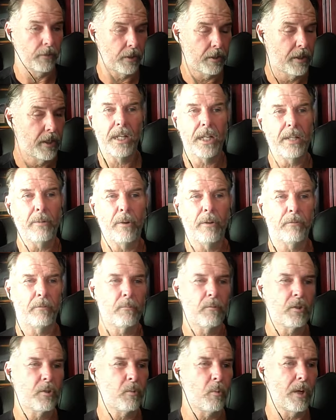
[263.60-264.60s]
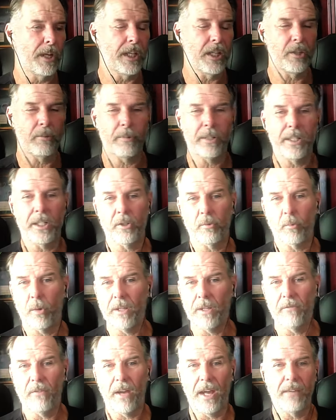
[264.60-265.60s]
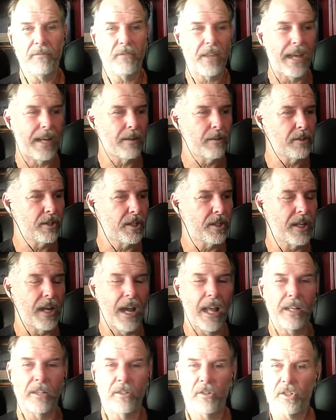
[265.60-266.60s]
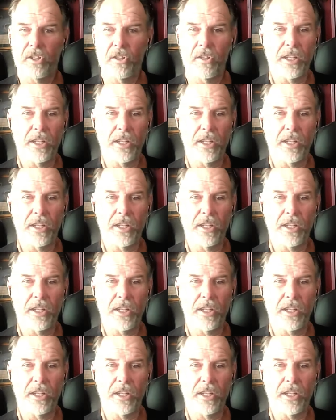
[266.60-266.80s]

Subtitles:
for anywhere from $23,000 to $25,000,